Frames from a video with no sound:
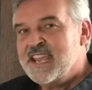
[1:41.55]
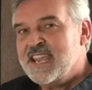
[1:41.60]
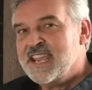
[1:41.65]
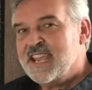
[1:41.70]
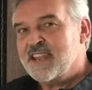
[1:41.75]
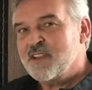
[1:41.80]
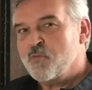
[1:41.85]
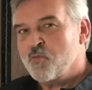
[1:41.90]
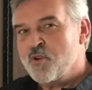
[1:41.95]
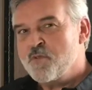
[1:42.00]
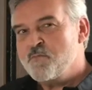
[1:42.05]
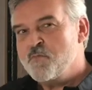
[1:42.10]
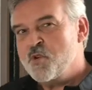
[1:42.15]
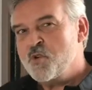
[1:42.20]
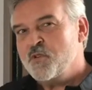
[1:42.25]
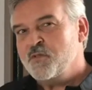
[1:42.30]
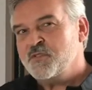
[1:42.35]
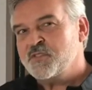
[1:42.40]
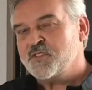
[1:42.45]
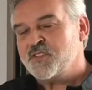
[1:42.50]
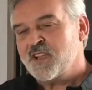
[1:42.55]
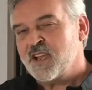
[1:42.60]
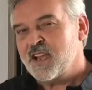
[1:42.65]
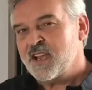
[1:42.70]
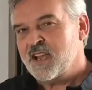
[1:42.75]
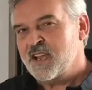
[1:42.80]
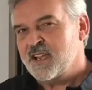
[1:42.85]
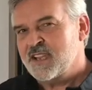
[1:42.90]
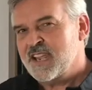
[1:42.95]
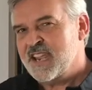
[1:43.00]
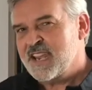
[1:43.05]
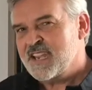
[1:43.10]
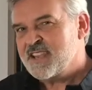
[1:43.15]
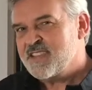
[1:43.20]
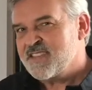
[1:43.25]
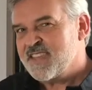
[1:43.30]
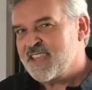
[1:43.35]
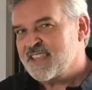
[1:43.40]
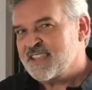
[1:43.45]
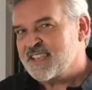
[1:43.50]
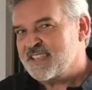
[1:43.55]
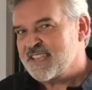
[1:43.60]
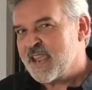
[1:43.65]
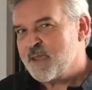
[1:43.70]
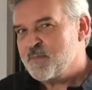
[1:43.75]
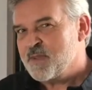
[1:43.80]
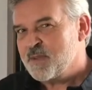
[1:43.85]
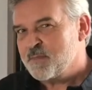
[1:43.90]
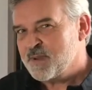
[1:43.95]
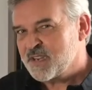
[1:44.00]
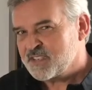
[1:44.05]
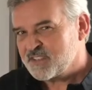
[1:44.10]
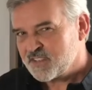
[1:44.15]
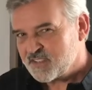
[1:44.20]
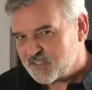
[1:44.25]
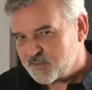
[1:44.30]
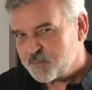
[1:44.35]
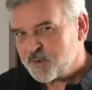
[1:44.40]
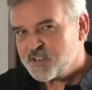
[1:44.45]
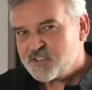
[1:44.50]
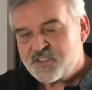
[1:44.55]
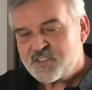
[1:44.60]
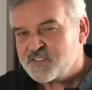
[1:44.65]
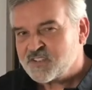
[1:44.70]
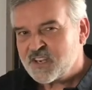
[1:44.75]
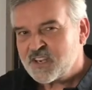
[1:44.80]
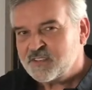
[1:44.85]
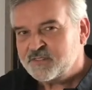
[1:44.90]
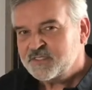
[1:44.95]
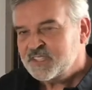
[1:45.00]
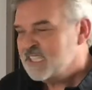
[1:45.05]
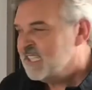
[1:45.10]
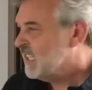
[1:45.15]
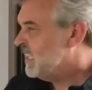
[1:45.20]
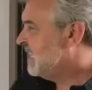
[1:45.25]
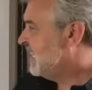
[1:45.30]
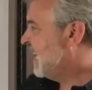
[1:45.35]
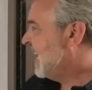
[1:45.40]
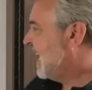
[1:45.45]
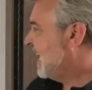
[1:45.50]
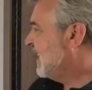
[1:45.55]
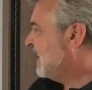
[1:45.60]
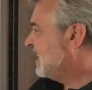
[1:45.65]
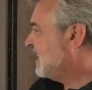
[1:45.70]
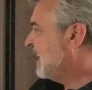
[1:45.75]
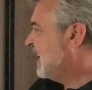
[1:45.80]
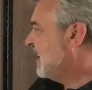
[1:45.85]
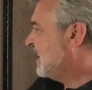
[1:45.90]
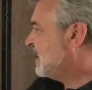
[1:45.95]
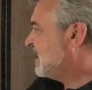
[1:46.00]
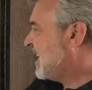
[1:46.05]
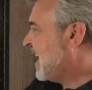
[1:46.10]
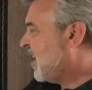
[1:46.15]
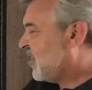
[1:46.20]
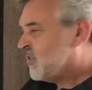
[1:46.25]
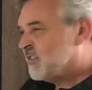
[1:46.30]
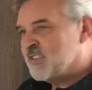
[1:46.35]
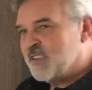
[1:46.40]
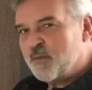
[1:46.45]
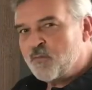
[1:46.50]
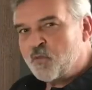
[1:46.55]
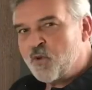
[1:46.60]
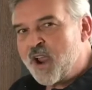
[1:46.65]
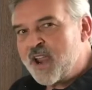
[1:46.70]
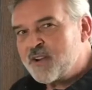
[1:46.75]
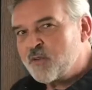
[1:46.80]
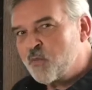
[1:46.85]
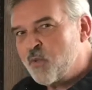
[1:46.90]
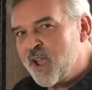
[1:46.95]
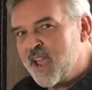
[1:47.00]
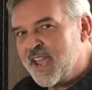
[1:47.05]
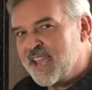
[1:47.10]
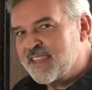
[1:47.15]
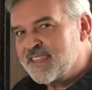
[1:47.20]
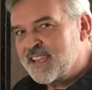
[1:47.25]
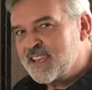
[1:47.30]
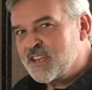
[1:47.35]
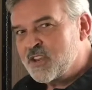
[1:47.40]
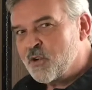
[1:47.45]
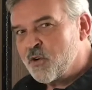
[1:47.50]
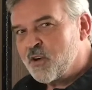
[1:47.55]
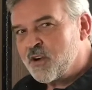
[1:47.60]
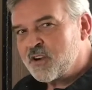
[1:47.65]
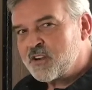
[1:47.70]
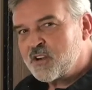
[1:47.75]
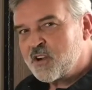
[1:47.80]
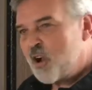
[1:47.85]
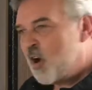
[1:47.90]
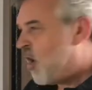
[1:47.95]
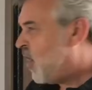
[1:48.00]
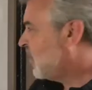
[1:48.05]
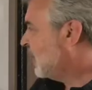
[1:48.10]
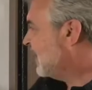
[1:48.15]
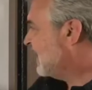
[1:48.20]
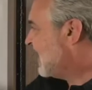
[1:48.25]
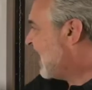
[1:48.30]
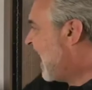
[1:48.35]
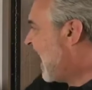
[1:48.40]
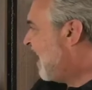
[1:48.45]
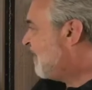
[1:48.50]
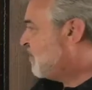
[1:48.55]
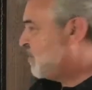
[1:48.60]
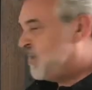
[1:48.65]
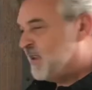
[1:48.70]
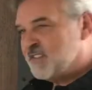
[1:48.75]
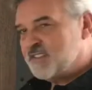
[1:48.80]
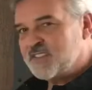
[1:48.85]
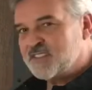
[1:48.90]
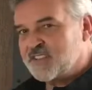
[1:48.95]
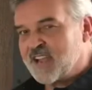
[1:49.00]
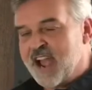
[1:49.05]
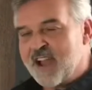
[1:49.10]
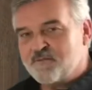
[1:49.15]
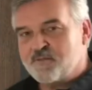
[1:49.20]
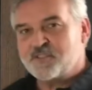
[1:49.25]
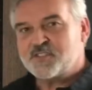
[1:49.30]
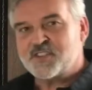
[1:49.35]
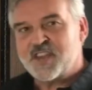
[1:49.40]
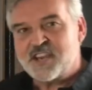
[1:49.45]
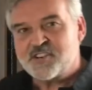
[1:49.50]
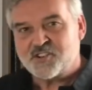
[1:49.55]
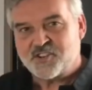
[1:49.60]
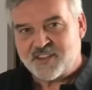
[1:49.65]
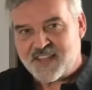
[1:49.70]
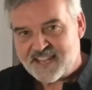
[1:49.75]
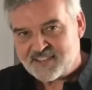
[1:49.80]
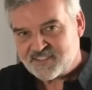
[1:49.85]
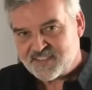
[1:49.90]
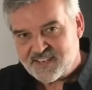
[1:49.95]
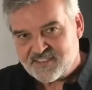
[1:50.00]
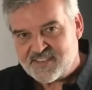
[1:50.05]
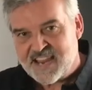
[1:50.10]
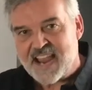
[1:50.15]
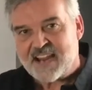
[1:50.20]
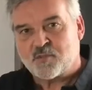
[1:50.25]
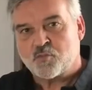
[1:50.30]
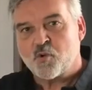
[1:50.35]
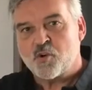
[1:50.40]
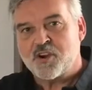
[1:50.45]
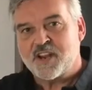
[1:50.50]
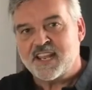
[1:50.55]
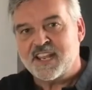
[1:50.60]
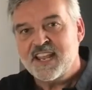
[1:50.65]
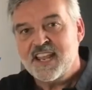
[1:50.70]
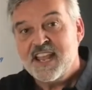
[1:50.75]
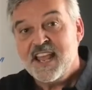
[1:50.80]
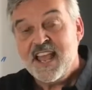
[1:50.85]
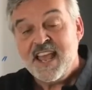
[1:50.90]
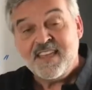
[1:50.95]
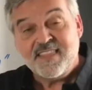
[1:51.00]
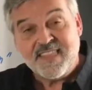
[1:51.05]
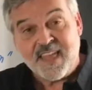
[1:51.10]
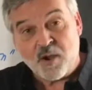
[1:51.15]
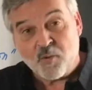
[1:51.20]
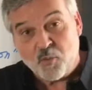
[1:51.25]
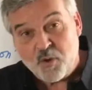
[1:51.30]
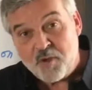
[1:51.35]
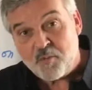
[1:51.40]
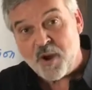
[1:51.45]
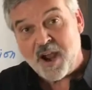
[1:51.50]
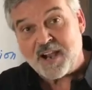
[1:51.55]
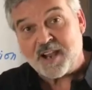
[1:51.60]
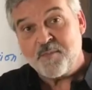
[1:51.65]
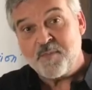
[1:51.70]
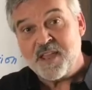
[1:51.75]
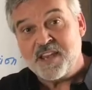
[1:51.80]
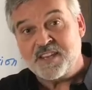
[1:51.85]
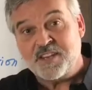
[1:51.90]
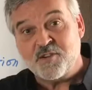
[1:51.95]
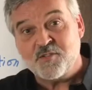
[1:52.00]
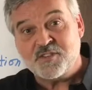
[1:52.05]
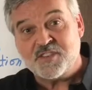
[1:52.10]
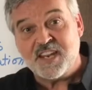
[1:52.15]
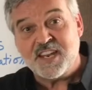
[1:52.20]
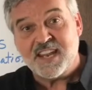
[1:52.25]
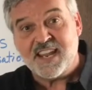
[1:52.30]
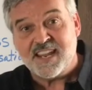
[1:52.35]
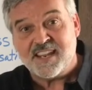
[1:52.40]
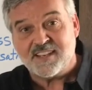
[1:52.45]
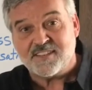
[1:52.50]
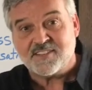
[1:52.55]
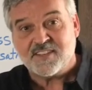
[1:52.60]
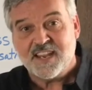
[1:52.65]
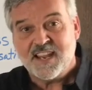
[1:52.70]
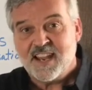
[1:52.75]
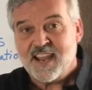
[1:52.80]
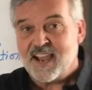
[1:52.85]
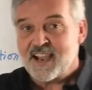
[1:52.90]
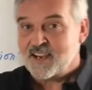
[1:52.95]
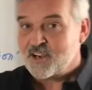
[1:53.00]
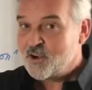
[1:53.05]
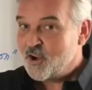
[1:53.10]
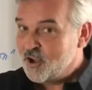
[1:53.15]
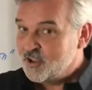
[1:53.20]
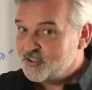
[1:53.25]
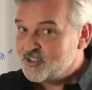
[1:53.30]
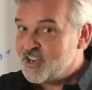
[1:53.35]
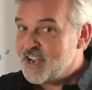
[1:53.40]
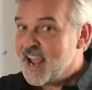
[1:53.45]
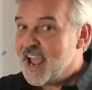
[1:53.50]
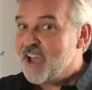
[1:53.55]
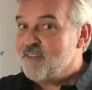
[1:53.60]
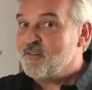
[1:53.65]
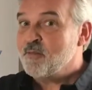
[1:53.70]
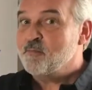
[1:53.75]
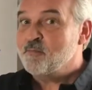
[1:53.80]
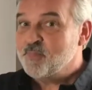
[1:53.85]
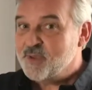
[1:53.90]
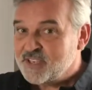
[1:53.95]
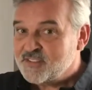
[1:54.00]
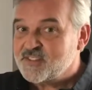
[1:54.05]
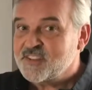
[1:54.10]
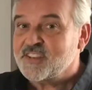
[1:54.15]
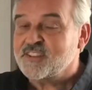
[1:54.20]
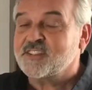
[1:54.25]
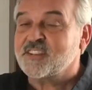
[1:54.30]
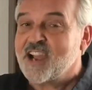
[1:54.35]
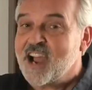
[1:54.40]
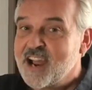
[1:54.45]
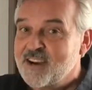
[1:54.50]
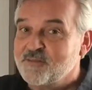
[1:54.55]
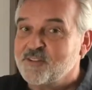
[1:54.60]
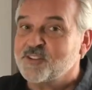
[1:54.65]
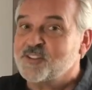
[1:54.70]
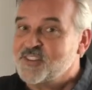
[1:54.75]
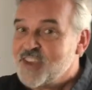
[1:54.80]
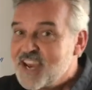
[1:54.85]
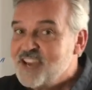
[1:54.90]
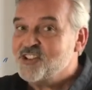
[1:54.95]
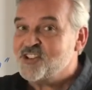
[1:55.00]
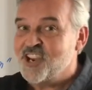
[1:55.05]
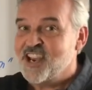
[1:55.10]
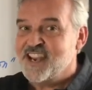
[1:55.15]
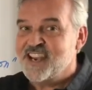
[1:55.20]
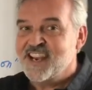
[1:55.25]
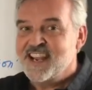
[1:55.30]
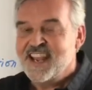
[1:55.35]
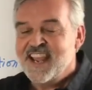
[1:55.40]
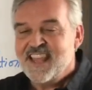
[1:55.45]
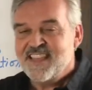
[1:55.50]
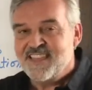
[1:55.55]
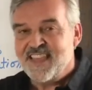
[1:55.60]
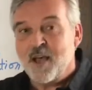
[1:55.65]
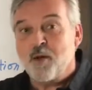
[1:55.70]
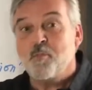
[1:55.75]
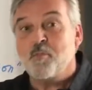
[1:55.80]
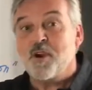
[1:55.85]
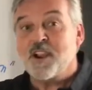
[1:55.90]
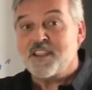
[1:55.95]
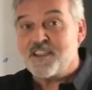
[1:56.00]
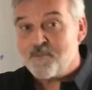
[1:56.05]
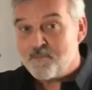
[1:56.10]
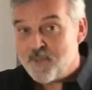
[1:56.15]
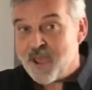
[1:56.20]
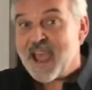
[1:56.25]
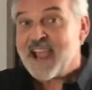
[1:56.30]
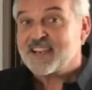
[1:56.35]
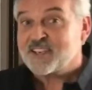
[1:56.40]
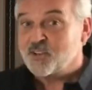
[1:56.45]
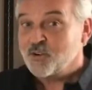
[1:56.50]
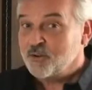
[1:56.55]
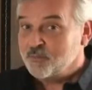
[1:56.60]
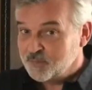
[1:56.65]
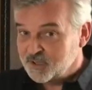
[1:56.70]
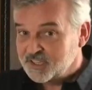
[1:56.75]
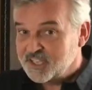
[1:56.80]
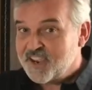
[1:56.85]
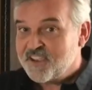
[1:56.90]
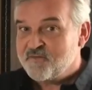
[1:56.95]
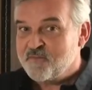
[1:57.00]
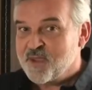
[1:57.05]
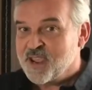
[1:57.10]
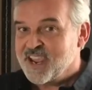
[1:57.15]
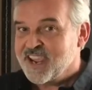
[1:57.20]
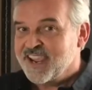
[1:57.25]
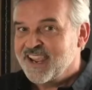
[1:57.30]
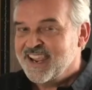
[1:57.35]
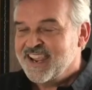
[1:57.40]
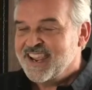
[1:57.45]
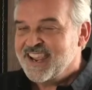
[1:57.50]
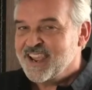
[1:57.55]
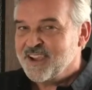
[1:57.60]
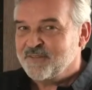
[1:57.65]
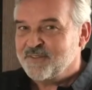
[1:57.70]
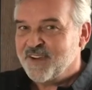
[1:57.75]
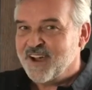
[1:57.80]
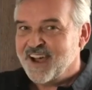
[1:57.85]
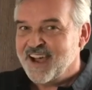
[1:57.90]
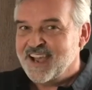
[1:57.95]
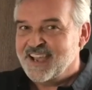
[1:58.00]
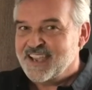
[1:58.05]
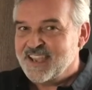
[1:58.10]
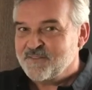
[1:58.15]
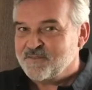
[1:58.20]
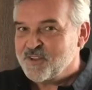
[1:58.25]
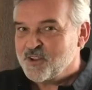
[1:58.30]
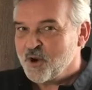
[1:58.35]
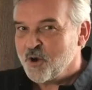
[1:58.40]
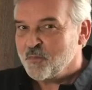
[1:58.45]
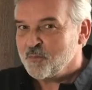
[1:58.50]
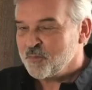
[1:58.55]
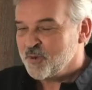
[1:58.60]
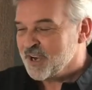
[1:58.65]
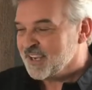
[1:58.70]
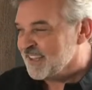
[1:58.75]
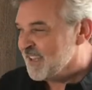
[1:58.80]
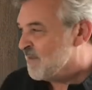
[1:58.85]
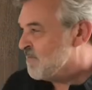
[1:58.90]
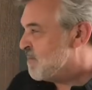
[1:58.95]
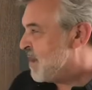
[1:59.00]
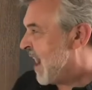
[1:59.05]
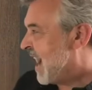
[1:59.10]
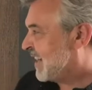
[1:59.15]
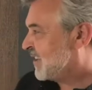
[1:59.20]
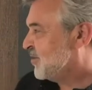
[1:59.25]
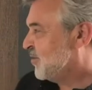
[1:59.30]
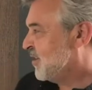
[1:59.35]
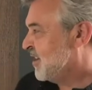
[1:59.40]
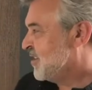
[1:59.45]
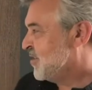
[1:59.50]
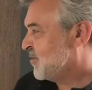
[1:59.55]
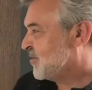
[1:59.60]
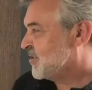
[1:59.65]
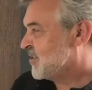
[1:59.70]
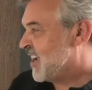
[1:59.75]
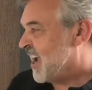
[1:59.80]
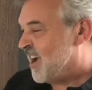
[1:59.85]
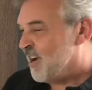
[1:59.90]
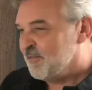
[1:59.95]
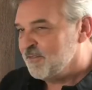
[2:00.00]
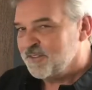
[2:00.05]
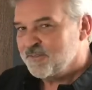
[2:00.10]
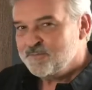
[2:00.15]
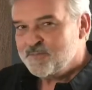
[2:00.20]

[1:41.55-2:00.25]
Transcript: It removes anything that they may be suspicious of, and it tells them right away that you're calling to have a business conversation. That's the exact wording that we recommend using is, I called you to have a business conversation. They'll bring you back to it, believe me, if you don't bring them back to it yourself.